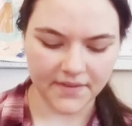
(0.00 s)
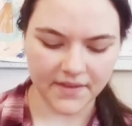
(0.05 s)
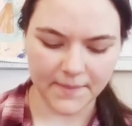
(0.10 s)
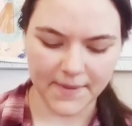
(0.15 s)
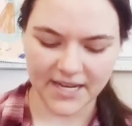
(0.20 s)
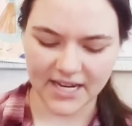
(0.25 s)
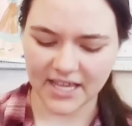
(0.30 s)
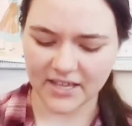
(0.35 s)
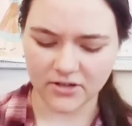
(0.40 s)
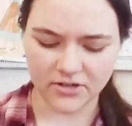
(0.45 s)
They
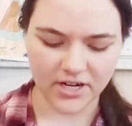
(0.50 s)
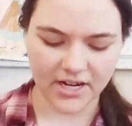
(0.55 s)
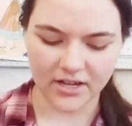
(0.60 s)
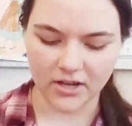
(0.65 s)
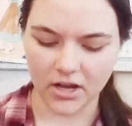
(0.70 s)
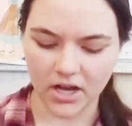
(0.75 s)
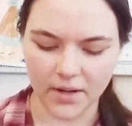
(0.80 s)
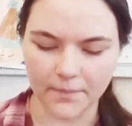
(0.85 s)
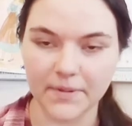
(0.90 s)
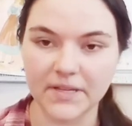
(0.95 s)
made 8 or
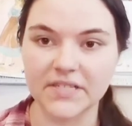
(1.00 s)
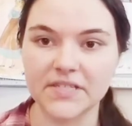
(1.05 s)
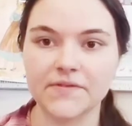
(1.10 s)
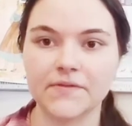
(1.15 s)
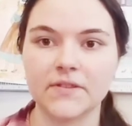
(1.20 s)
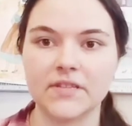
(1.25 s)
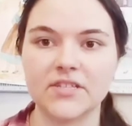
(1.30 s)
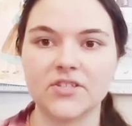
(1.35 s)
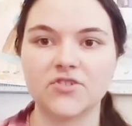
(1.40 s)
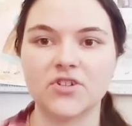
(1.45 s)
9
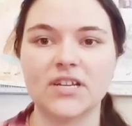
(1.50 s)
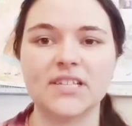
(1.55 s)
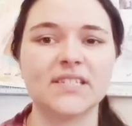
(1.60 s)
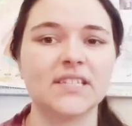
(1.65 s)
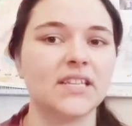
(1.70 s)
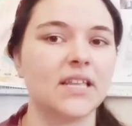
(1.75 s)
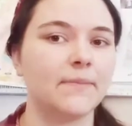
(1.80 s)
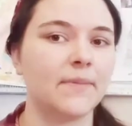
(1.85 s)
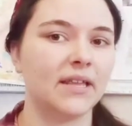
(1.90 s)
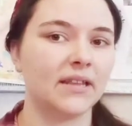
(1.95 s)
copies for this
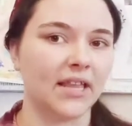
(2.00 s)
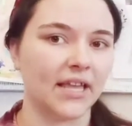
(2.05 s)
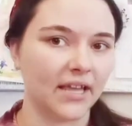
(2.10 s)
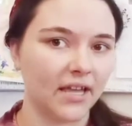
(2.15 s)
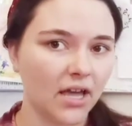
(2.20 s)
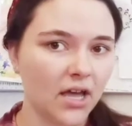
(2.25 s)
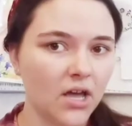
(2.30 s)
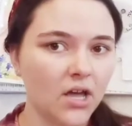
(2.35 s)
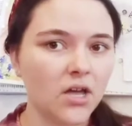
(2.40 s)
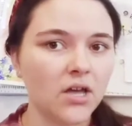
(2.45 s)
dress, and they made
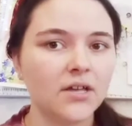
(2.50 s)
like